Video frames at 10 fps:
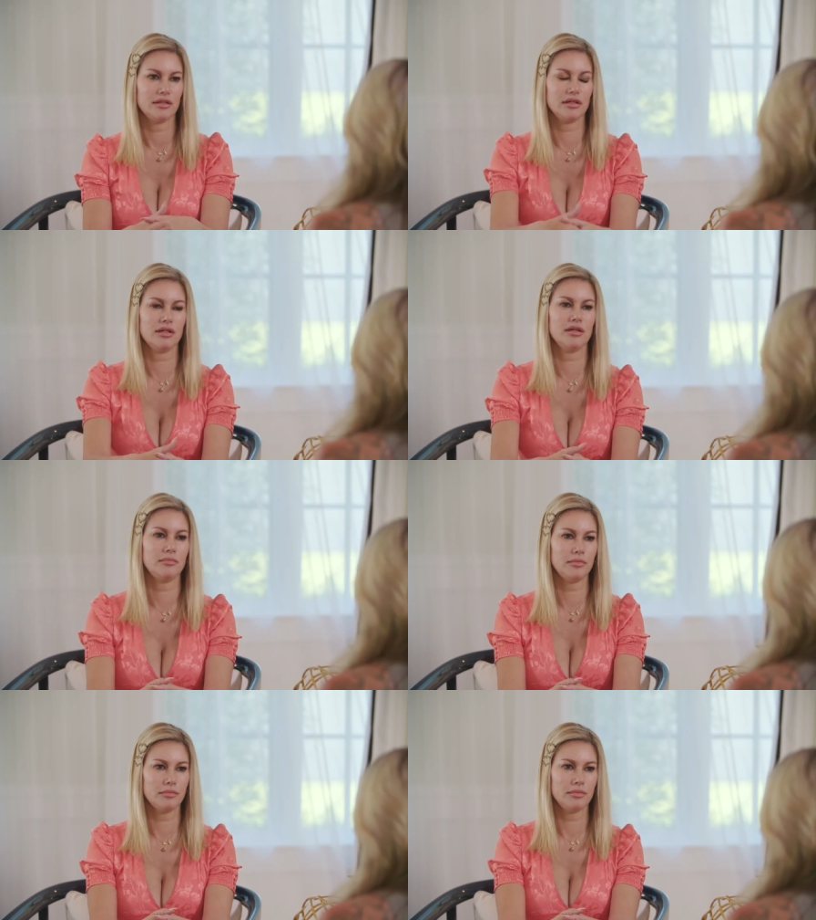Um, I,
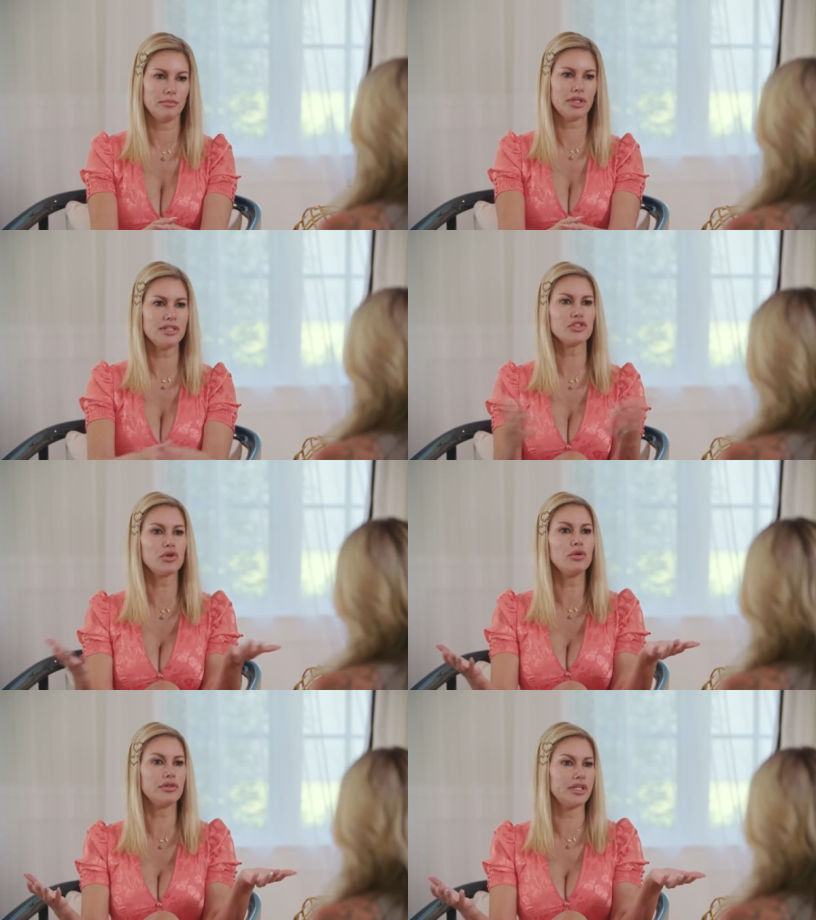you know, but he's
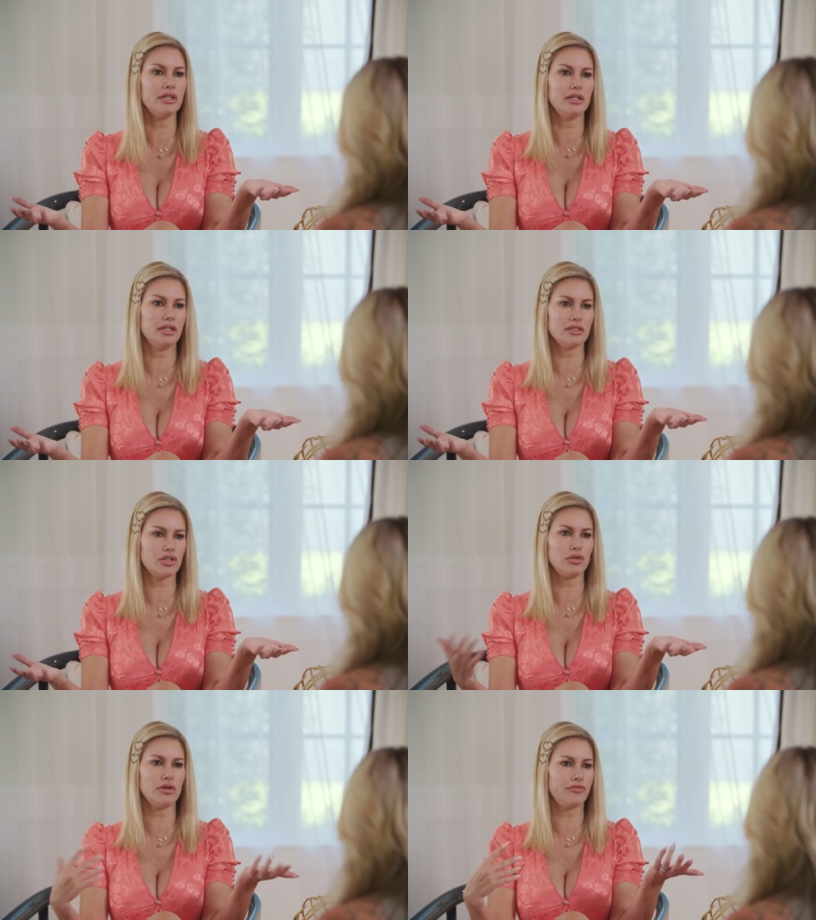cool. He, in bad he's
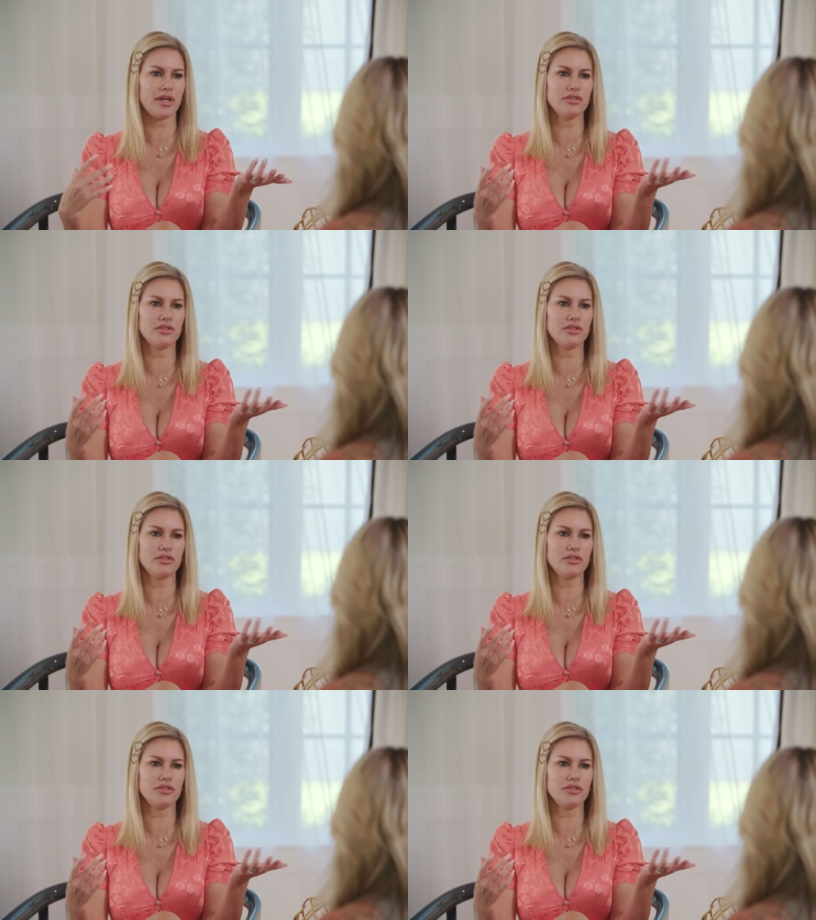cool if I